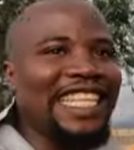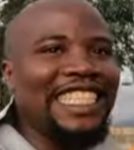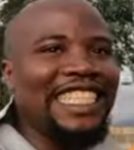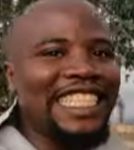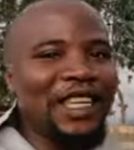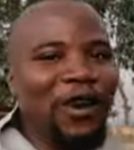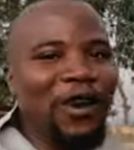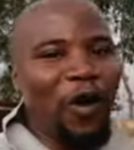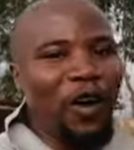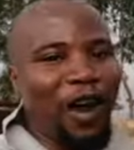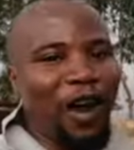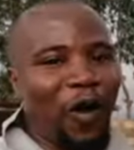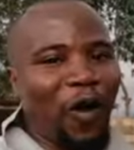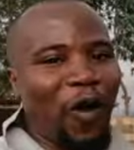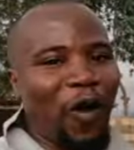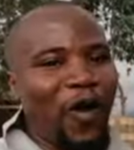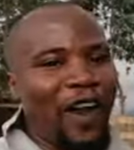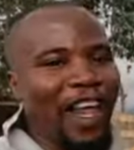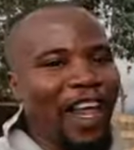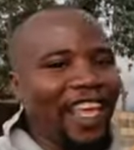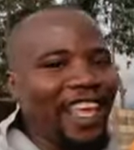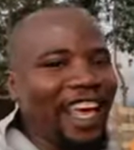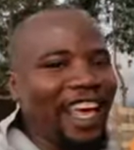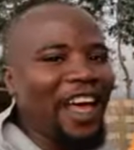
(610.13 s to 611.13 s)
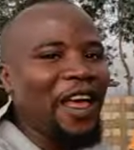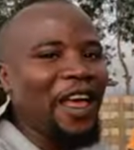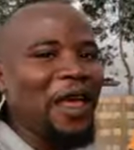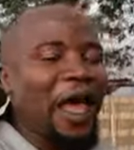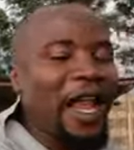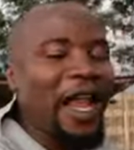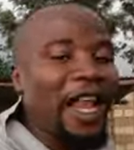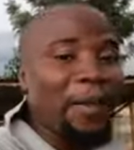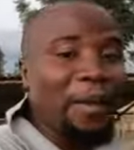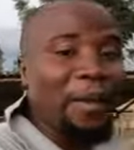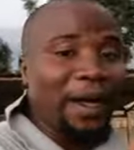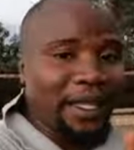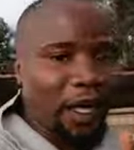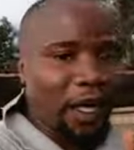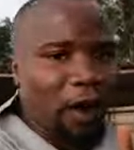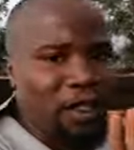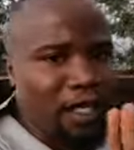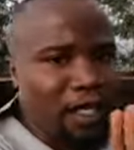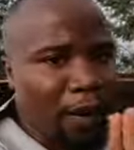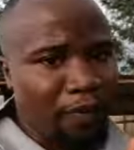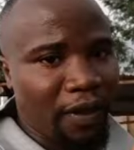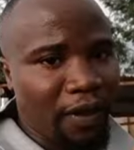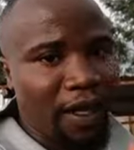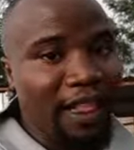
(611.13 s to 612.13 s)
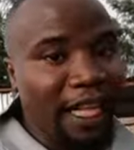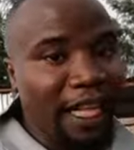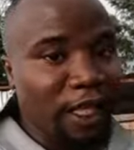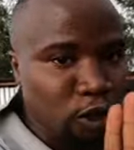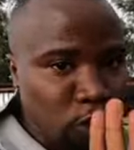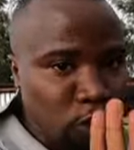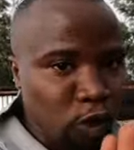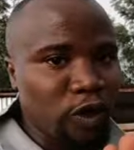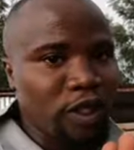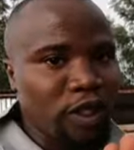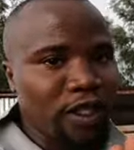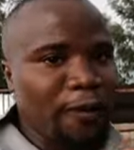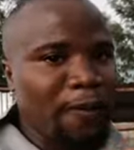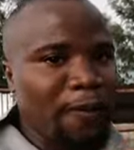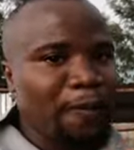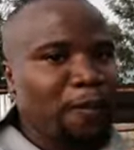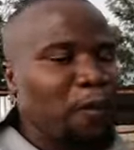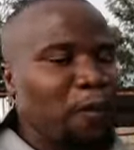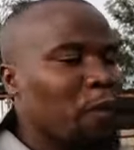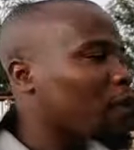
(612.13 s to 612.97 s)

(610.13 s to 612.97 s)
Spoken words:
letting corner corner here. Let me tell you something, the truth.